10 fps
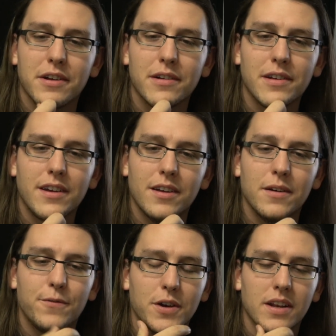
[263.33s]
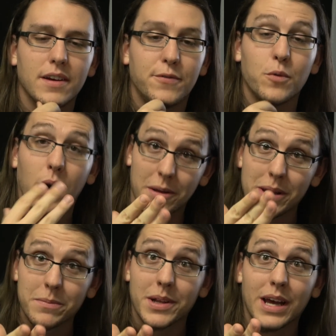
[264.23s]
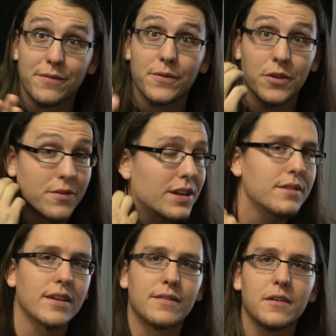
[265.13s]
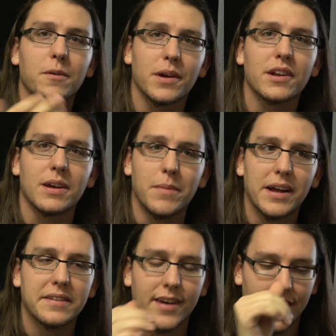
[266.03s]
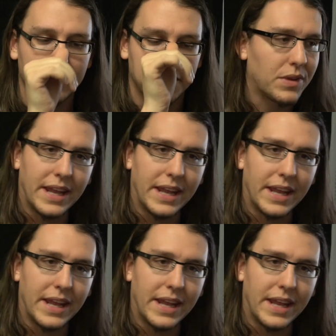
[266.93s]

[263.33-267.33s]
If you want to make money off of your videos, that's the only way you're gonna get monetized.